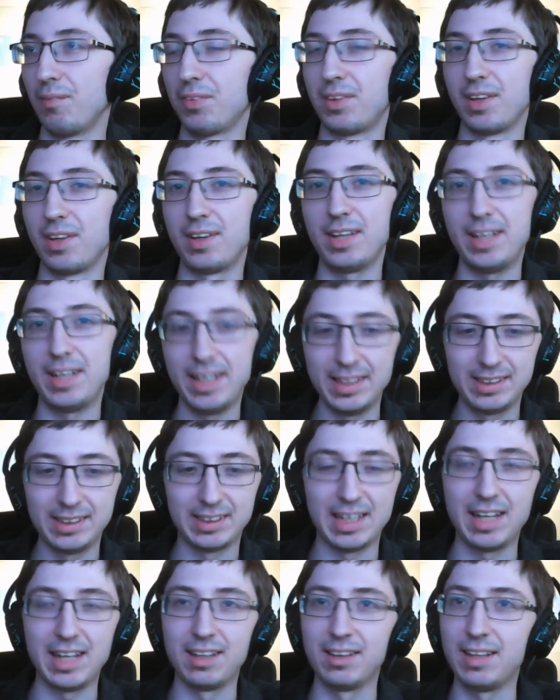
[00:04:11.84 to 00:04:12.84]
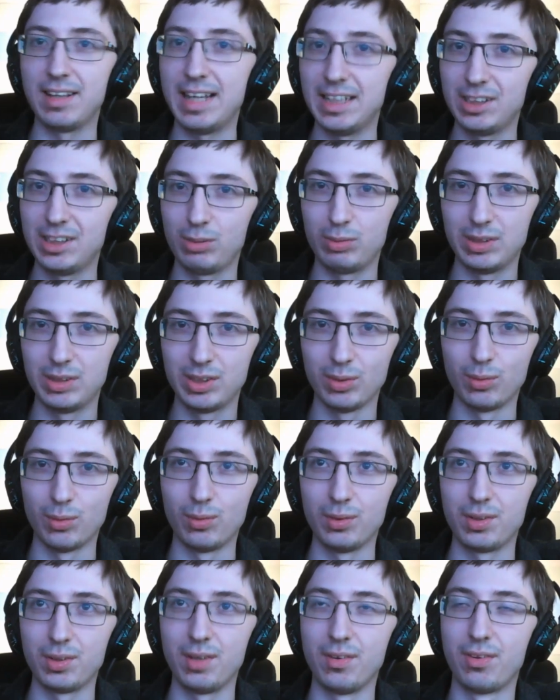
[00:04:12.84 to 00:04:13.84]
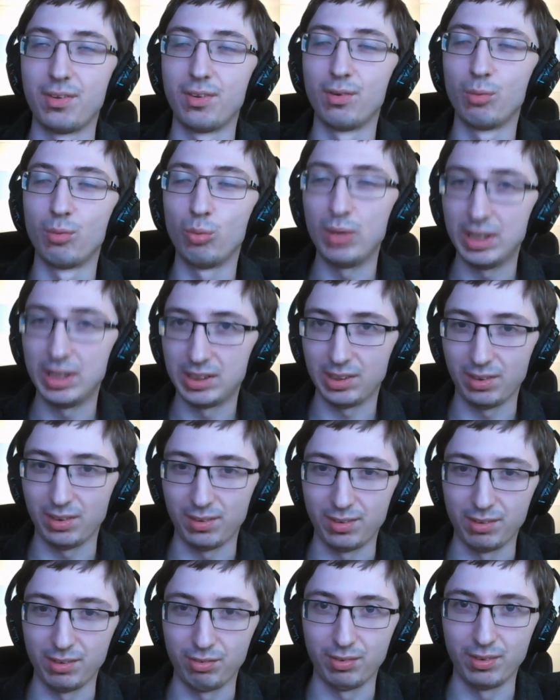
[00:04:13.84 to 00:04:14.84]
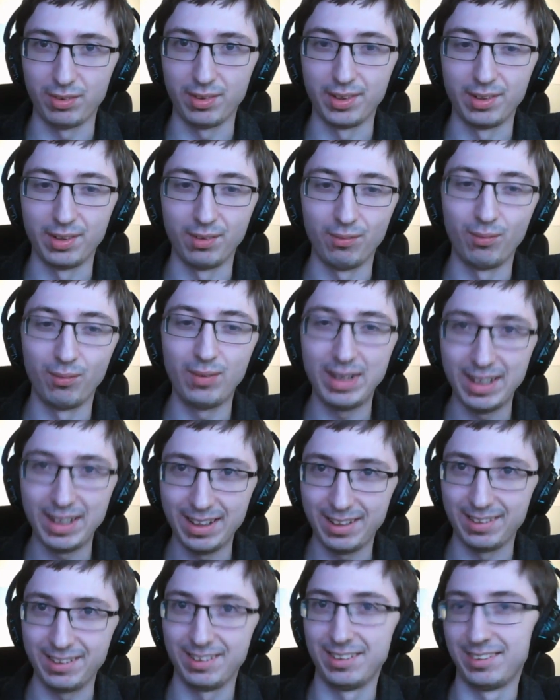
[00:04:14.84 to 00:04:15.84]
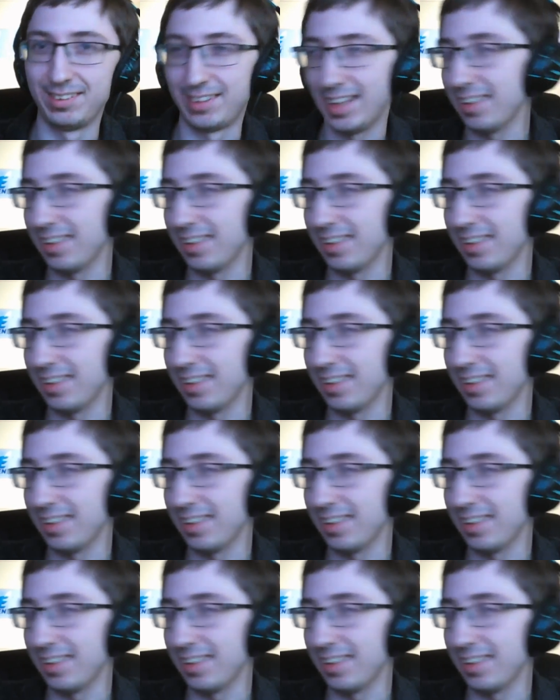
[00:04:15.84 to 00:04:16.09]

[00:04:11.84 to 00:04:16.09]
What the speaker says: there is that last resort, the risk lifeline, where, get